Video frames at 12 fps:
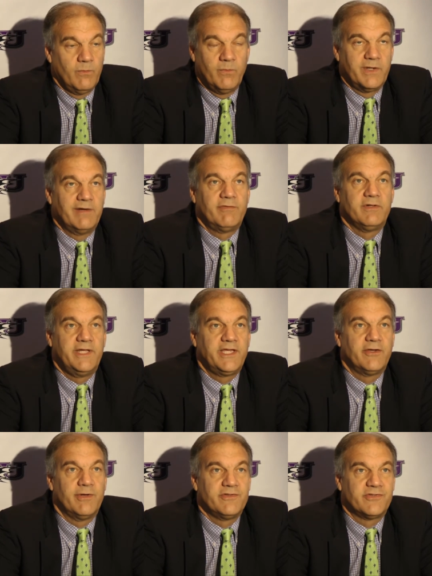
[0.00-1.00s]
whatever
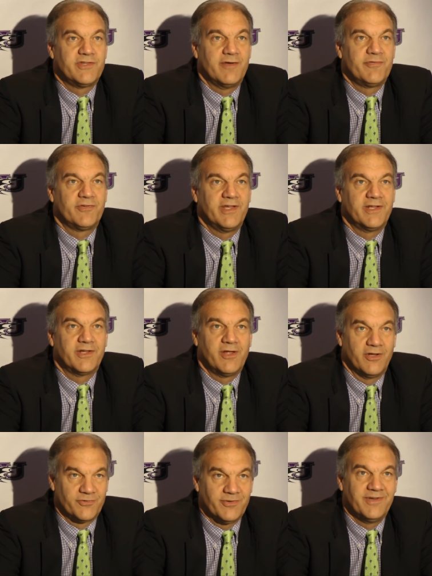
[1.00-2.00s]
league you're in is the toughest league in the
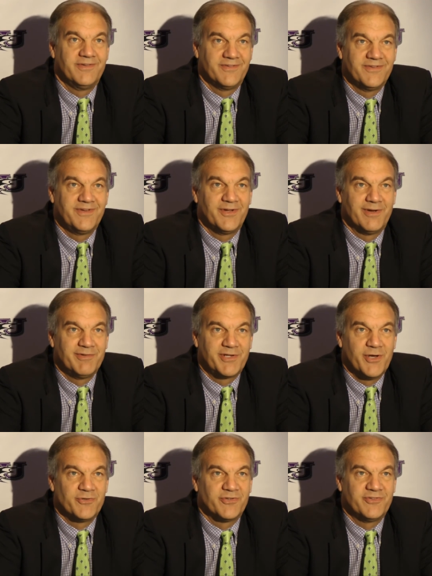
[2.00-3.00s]
country. You know, every
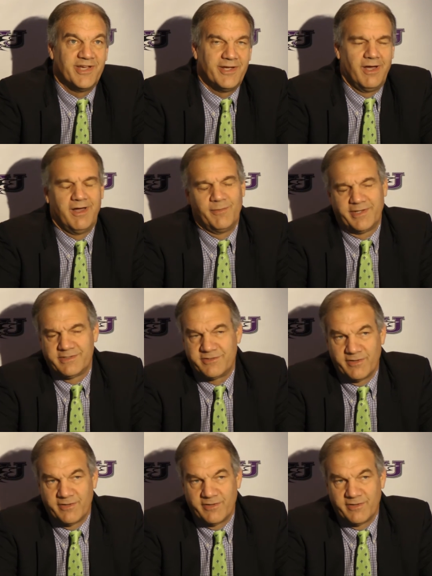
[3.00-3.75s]
coach will tell you, "Oh, we got the